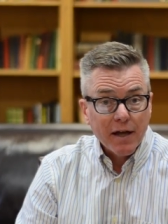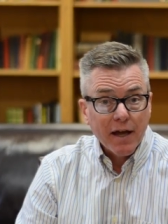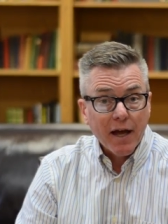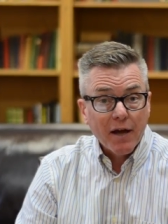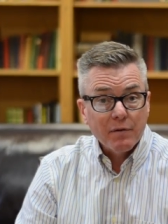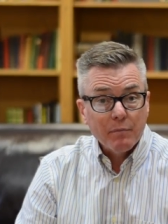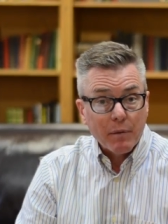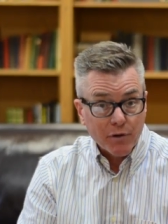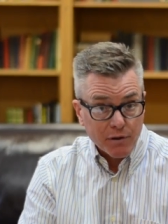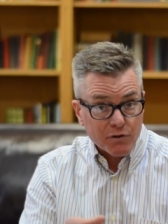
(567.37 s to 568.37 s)
And
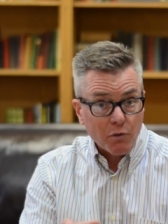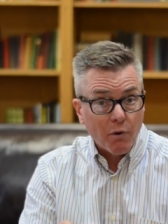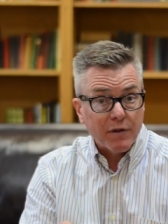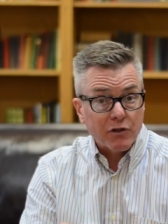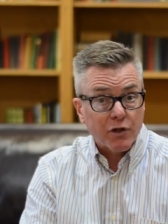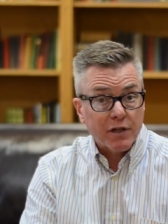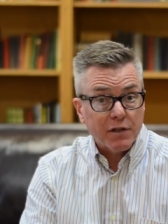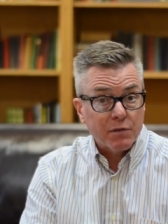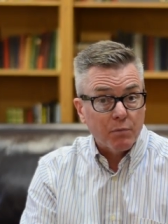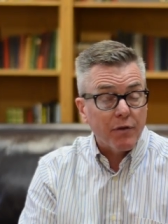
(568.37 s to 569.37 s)
remember, he was the one that tricked
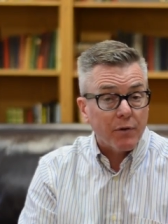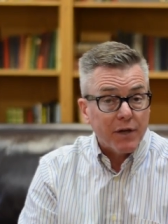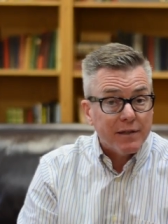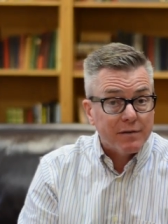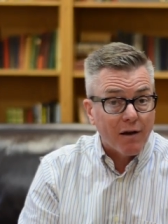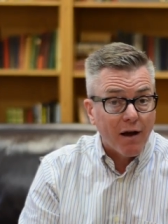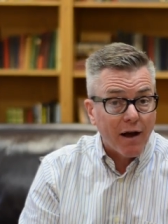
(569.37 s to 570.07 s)
his brother Esau